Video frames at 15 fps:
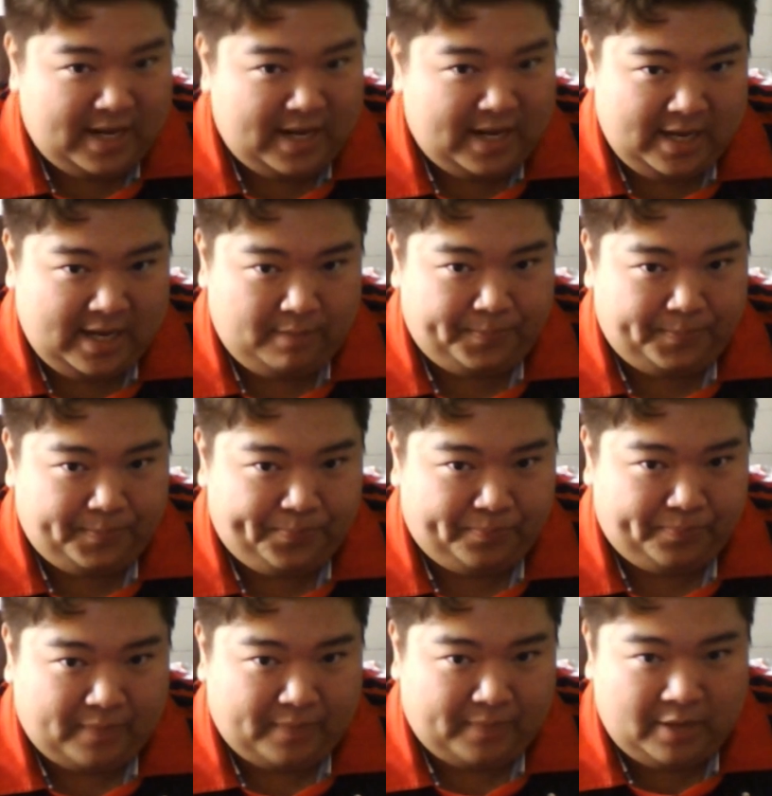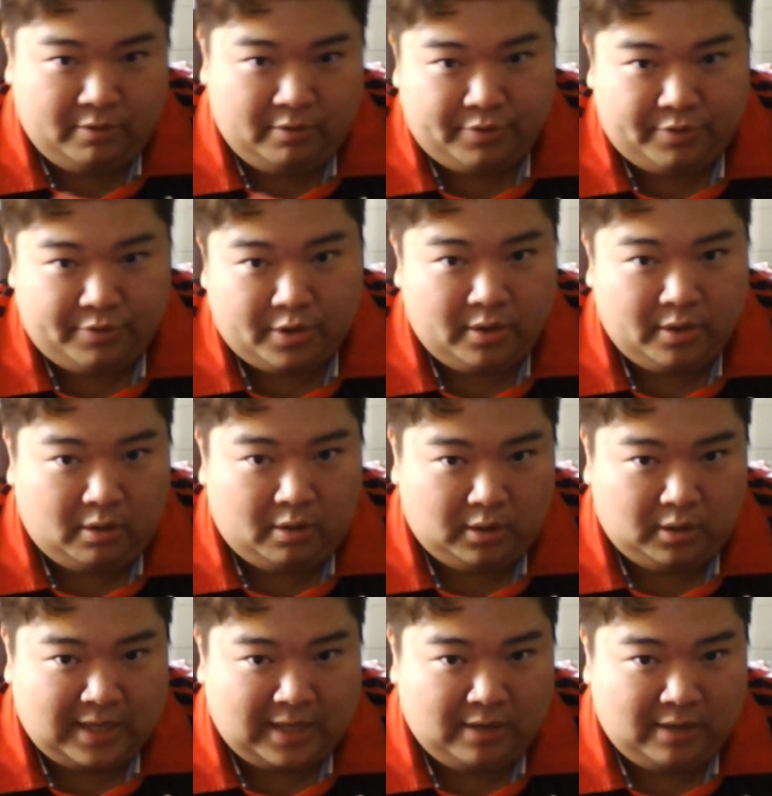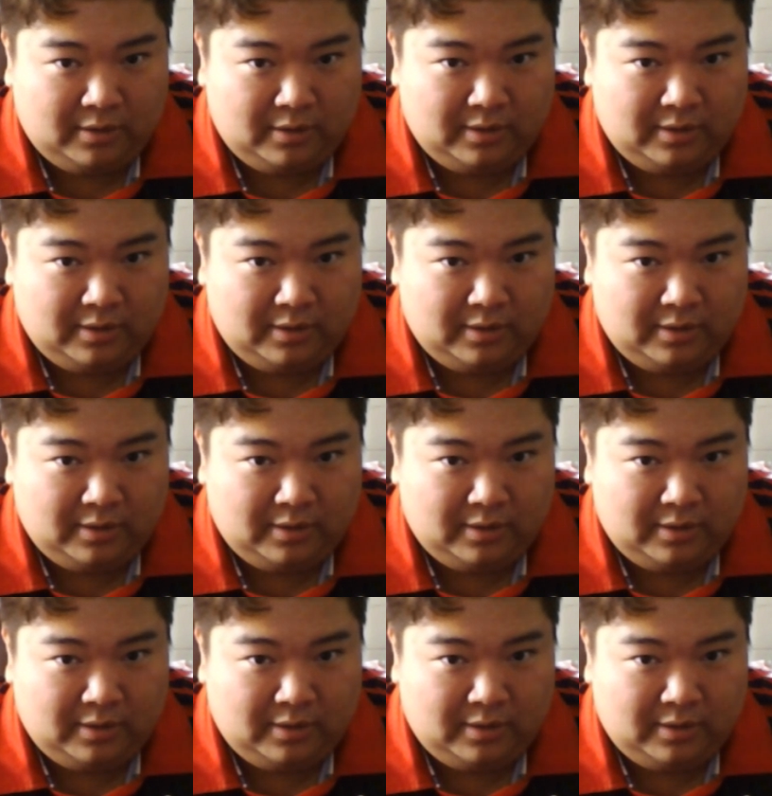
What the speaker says: hit and you throw an ult out,